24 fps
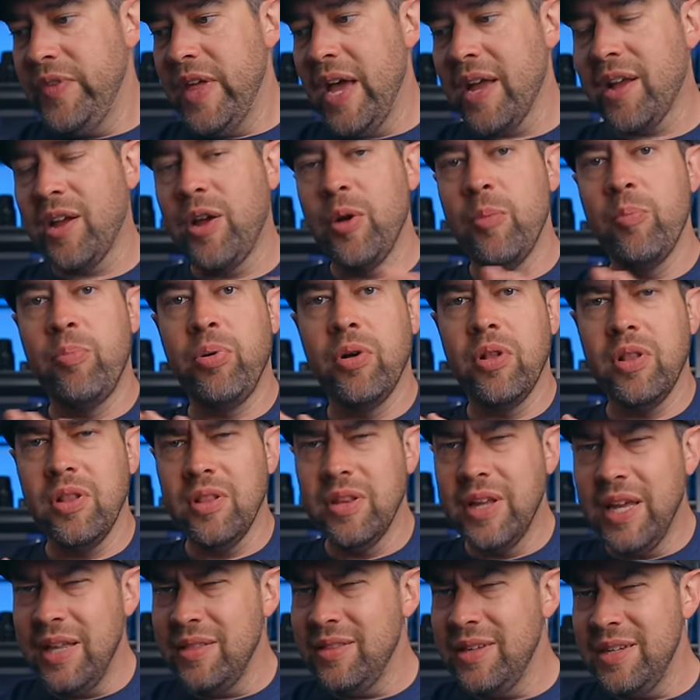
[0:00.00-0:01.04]
that
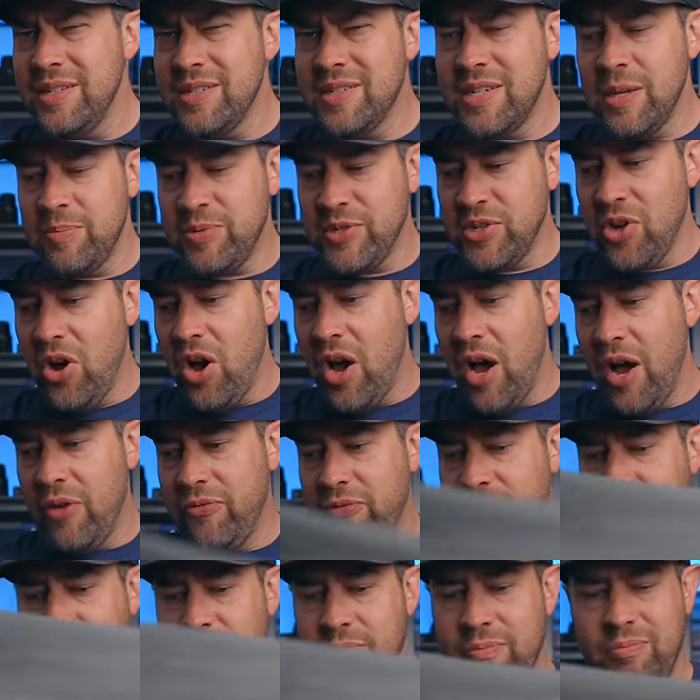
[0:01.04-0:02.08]
completely zips
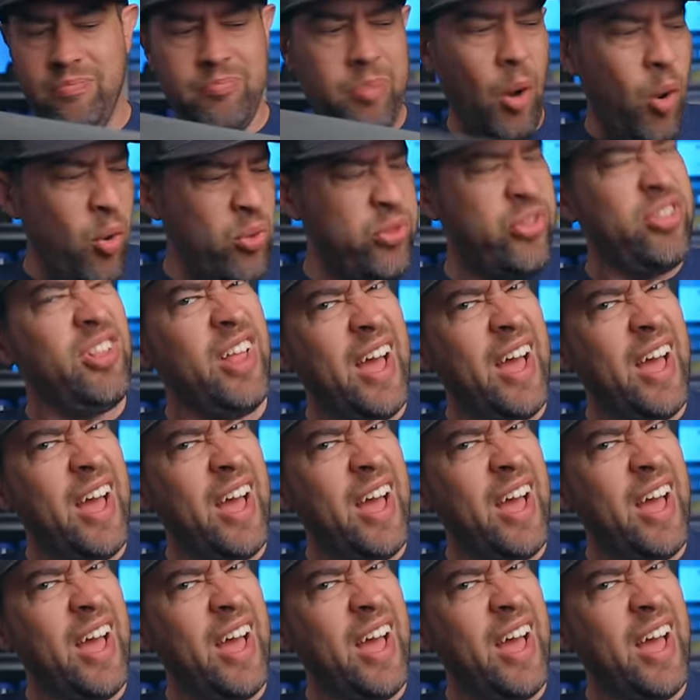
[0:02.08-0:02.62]
off both